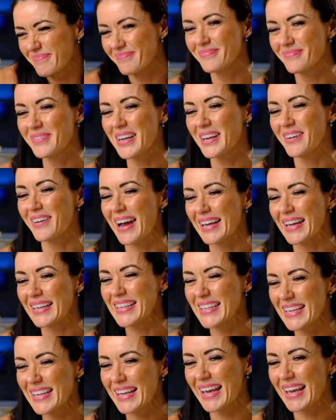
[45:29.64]
What do you reckon?
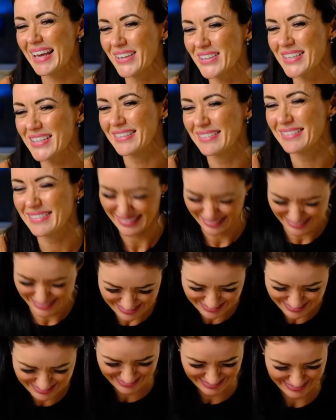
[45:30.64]
Think you could?
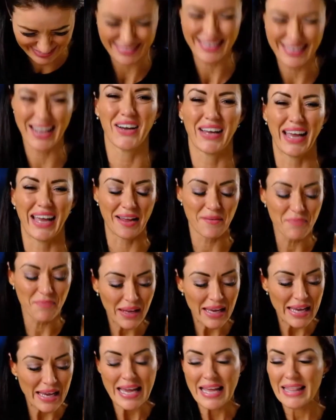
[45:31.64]
Okay,
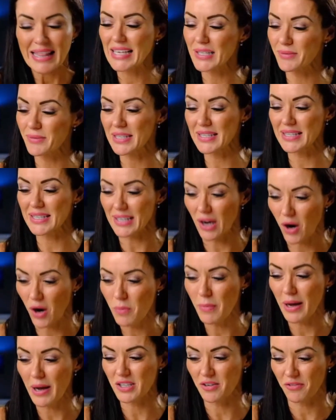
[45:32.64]
this was
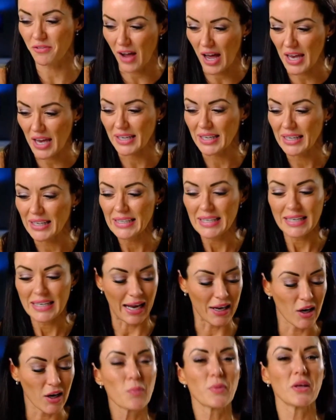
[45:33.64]
so much fun.
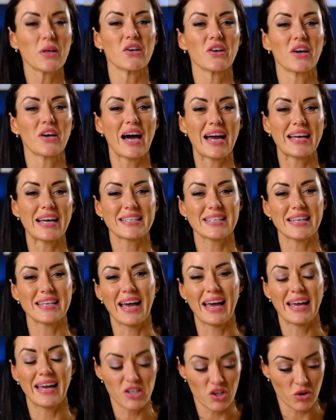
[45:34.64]
I hope that you guys
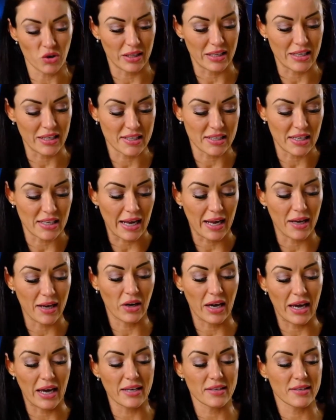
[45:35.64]
enjoyed this today.
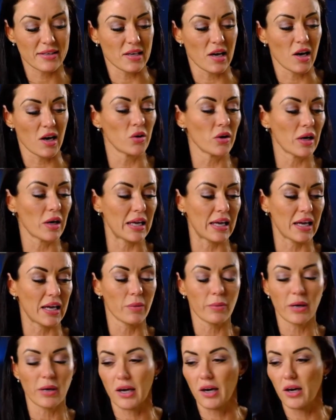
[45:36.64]
Okay, so
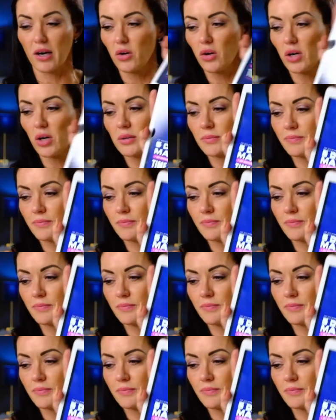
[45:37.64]
here we go.